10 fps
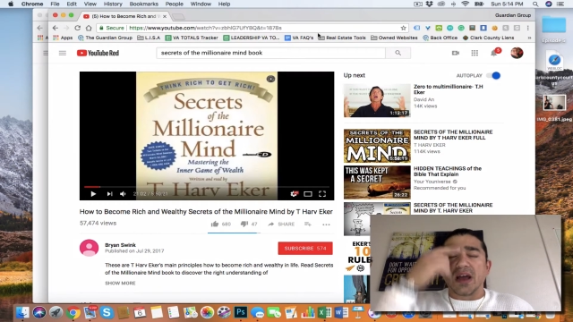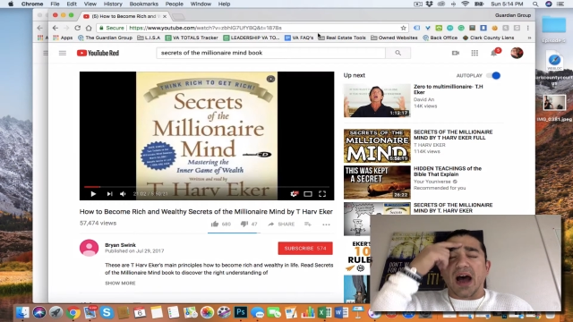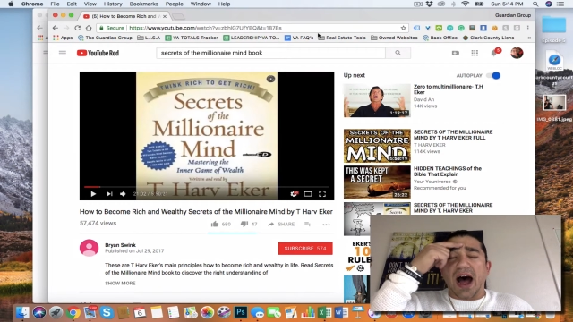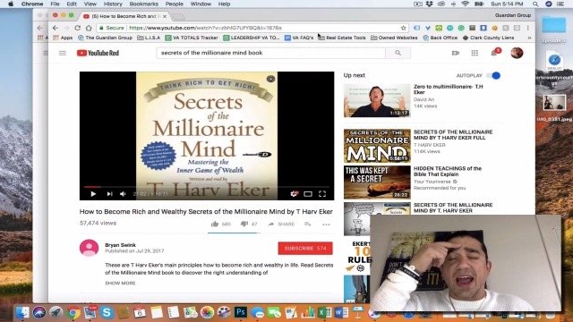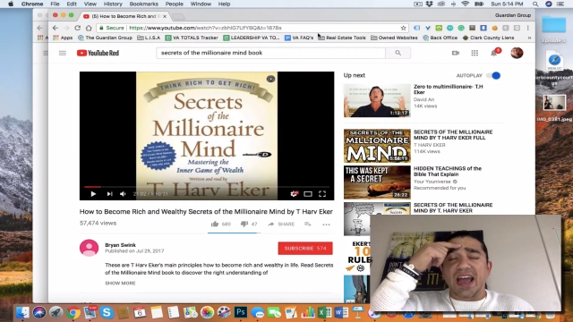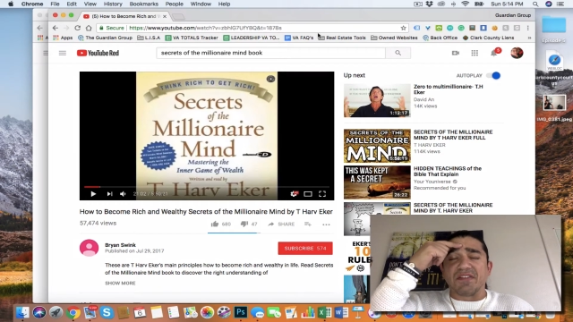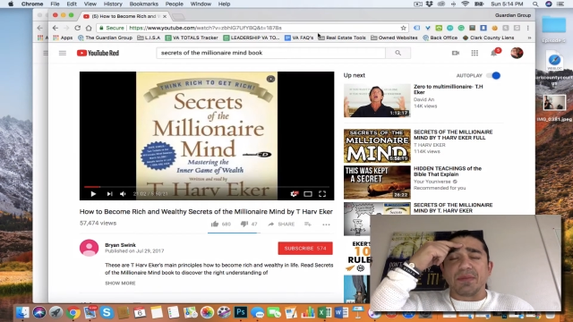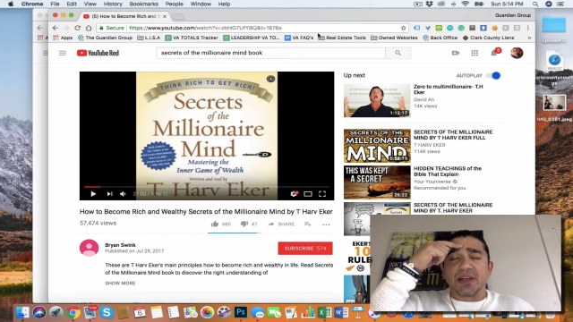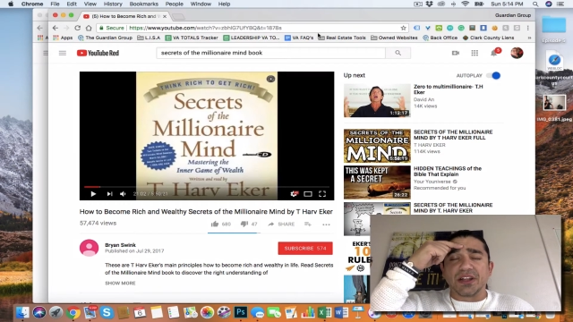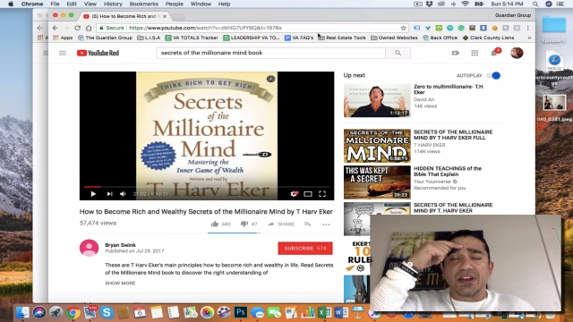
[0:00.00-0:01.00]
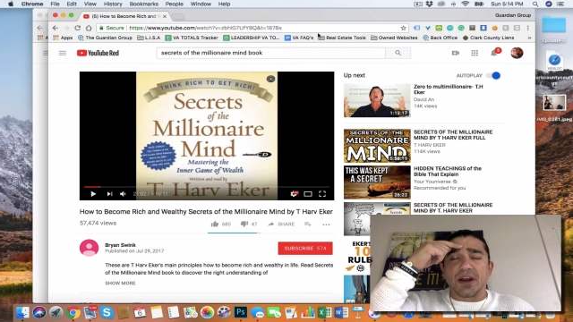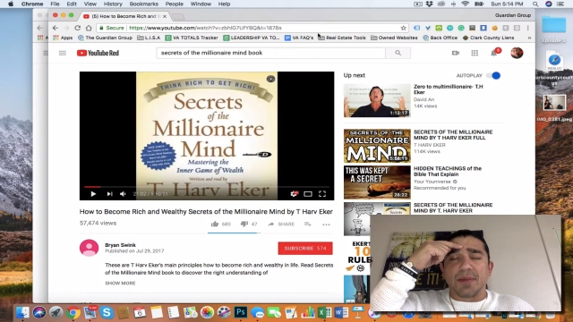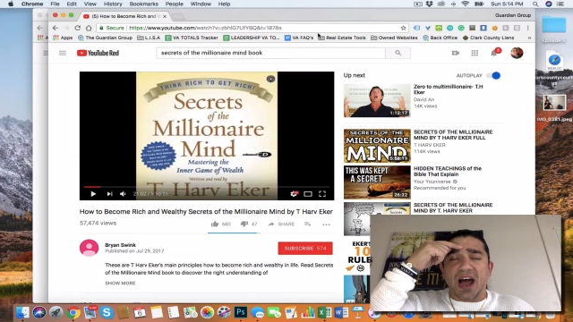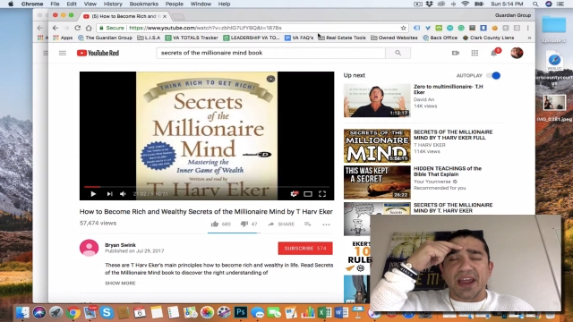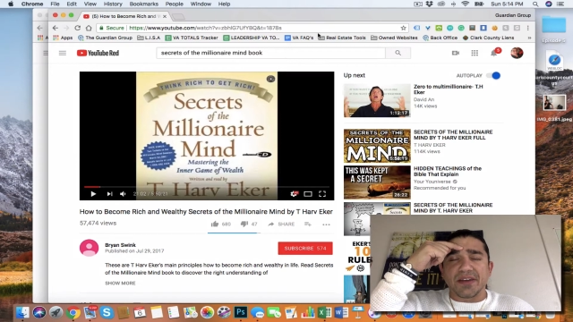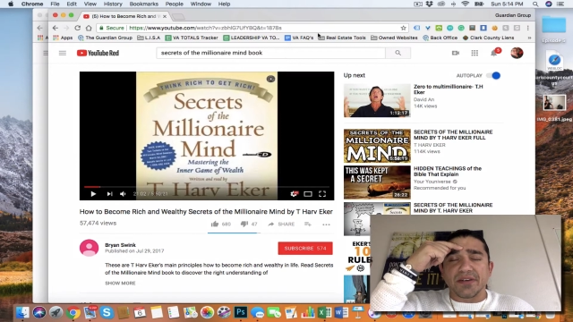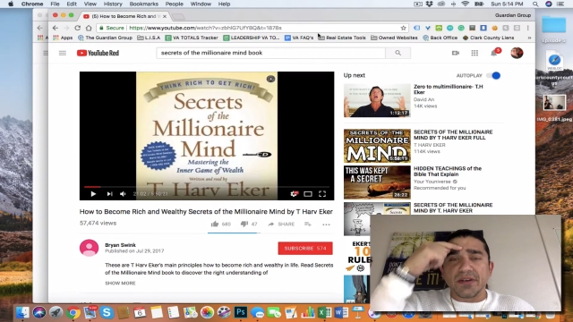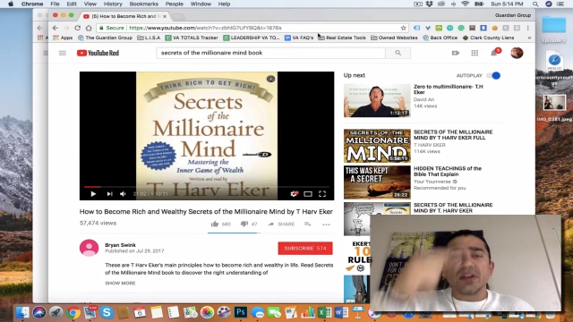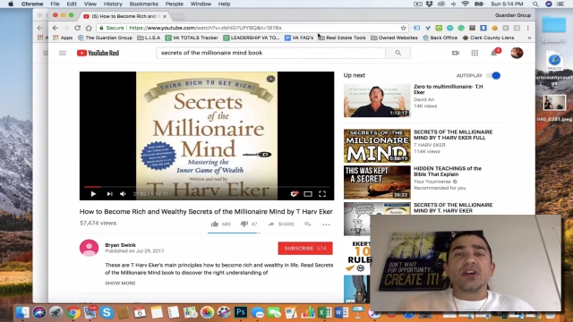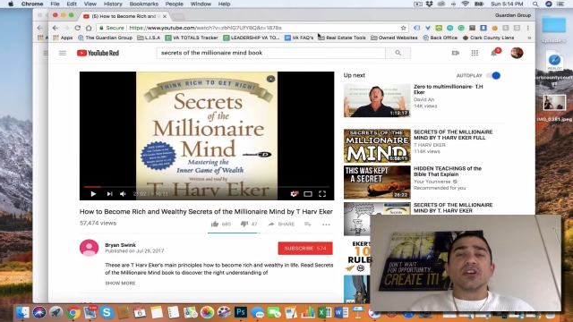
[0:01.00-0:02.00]
I have a millionaire mind.
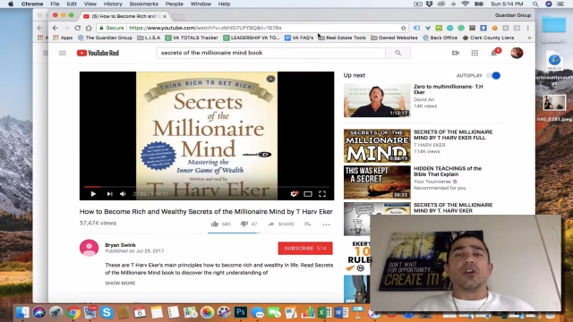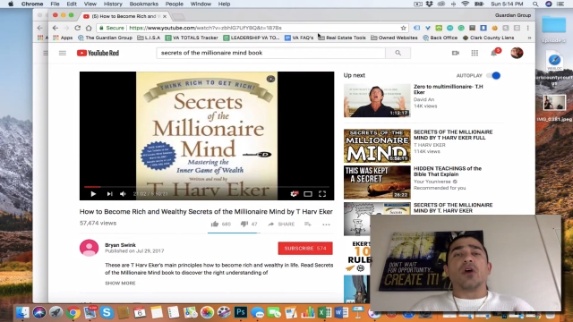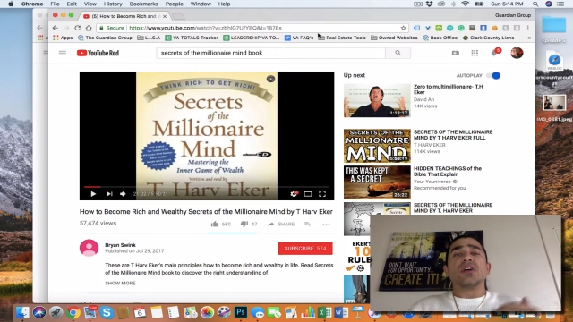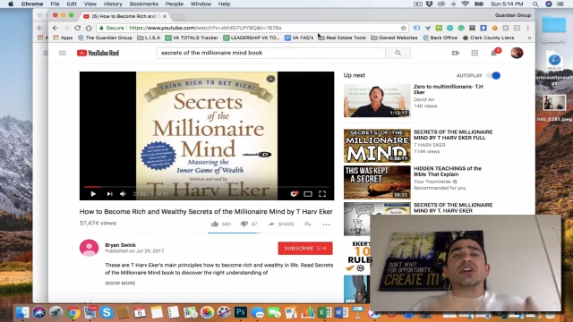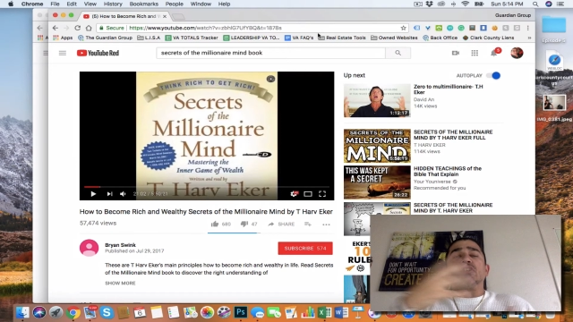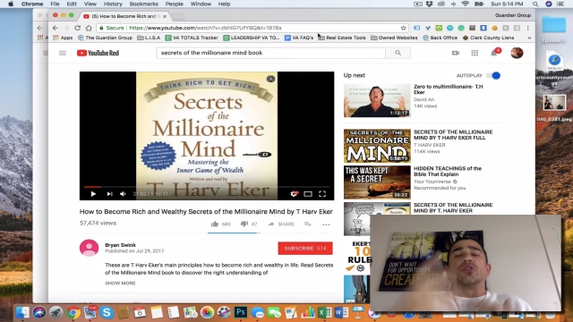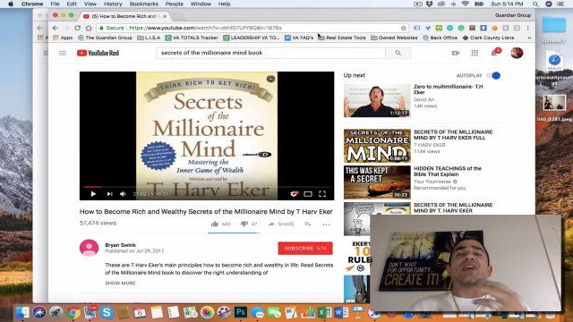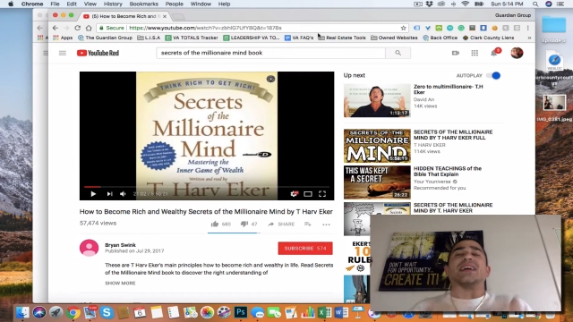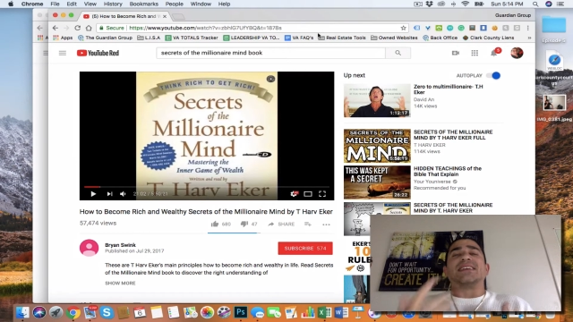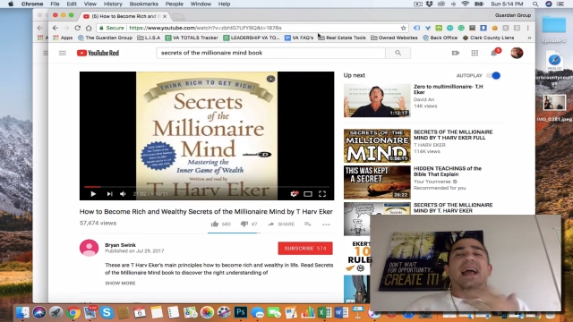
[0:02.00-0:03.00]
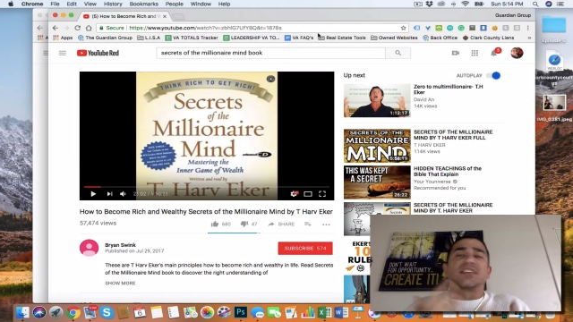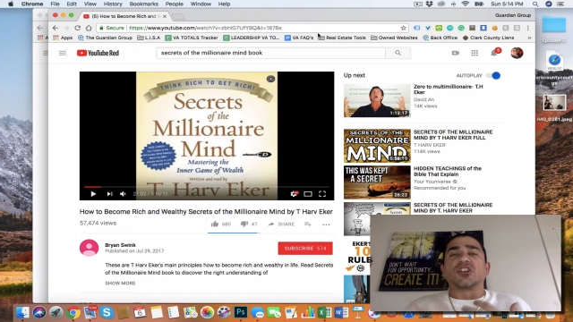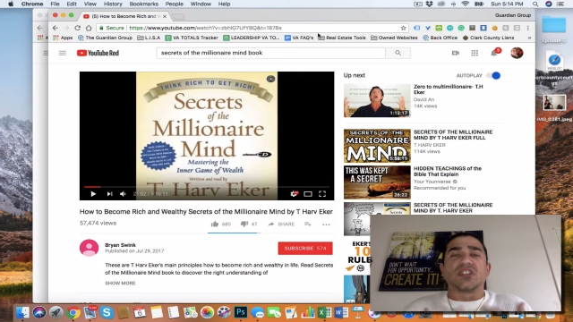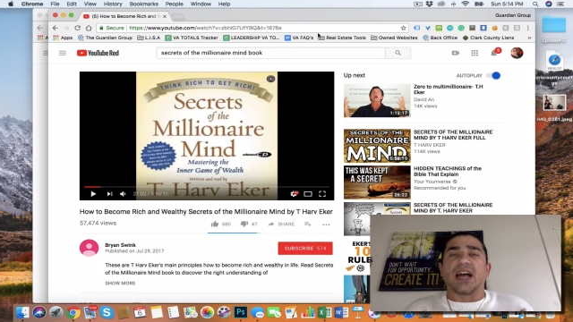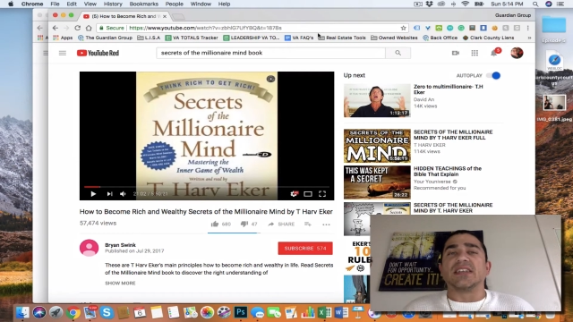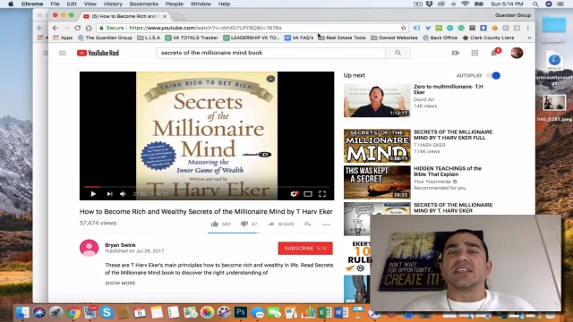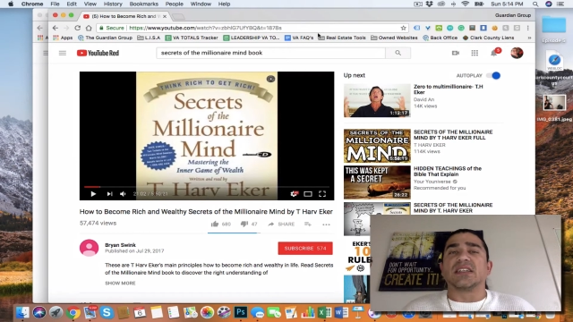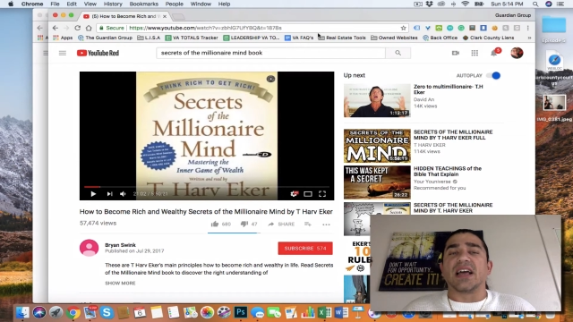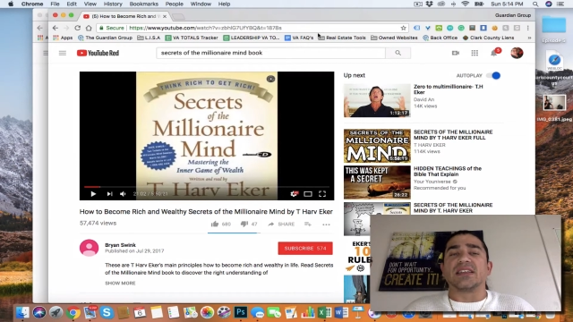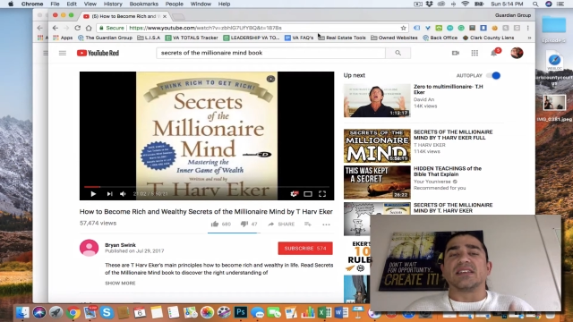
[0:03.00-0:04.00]
You know, so he has exercises
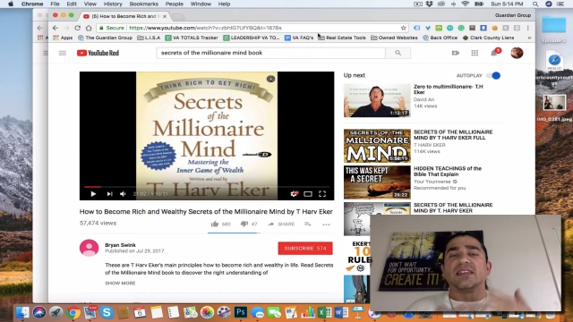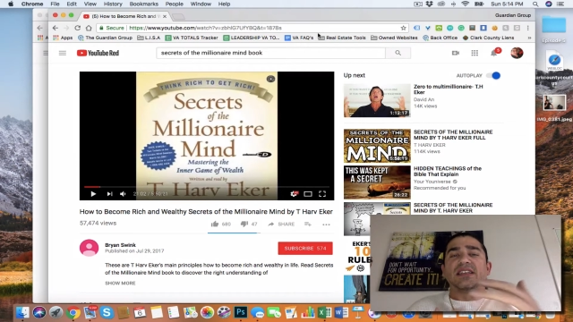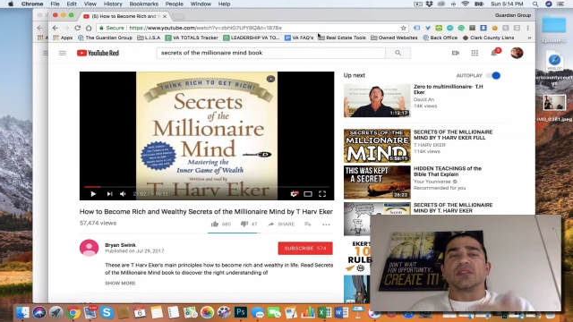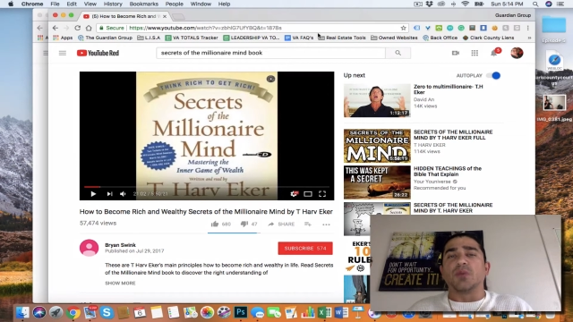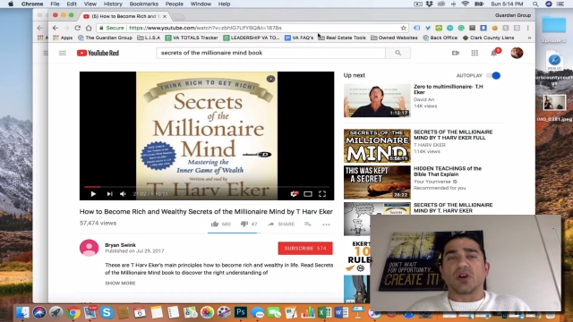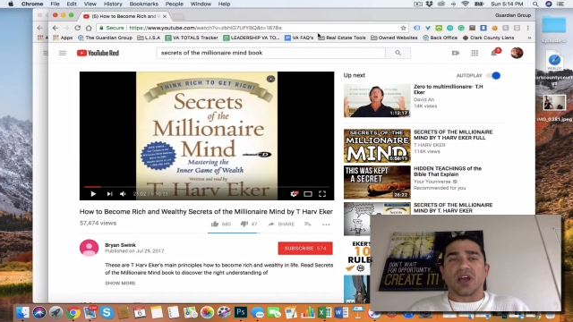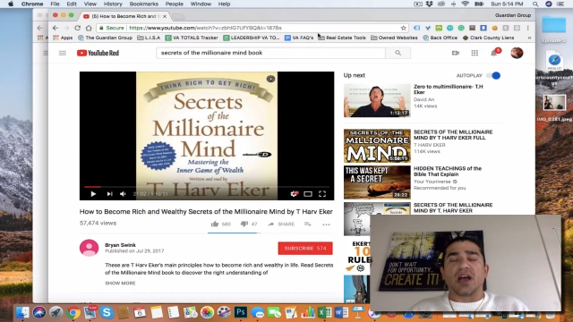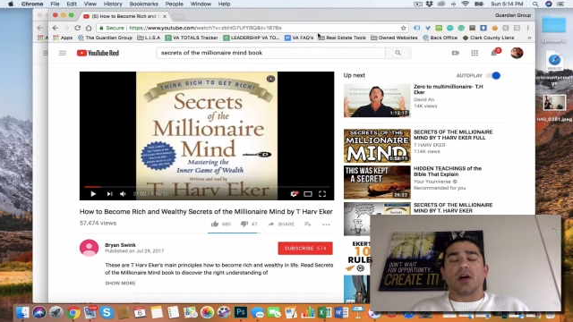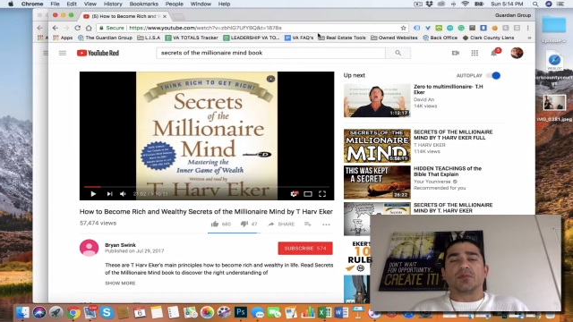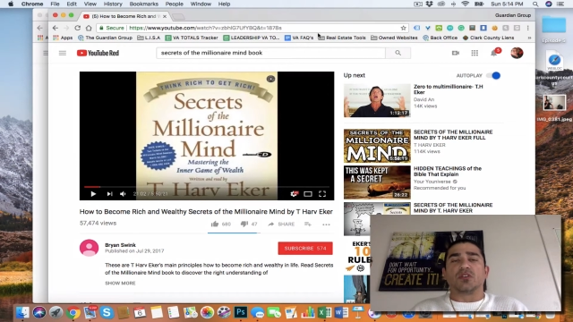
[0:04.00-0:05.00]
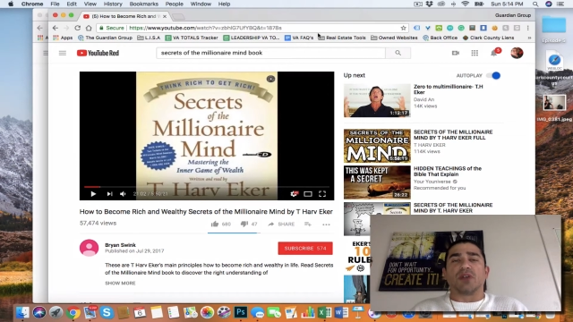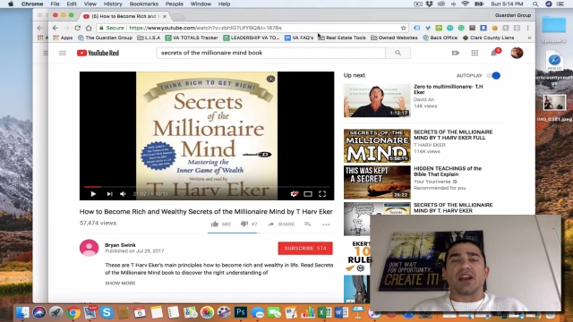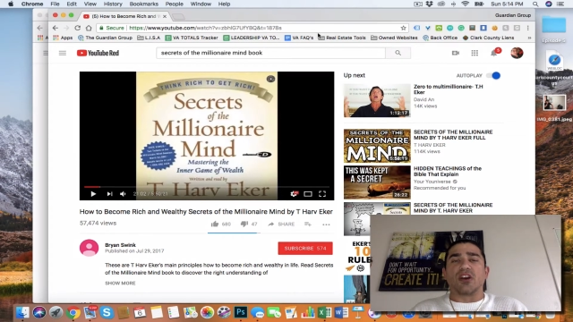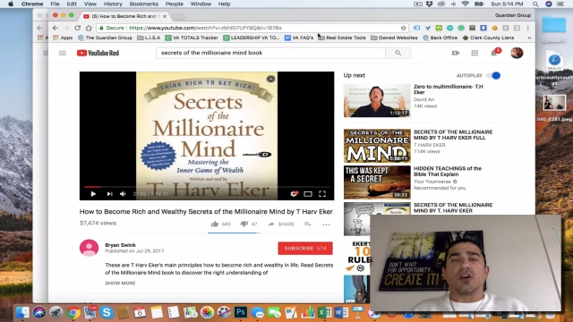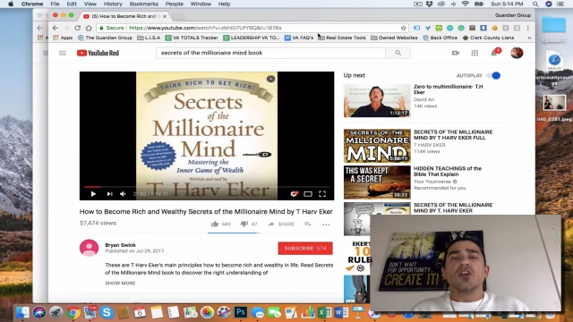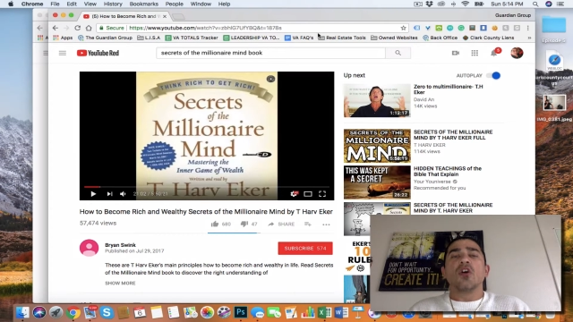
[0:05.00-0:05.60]
like this, and this book helps you right here.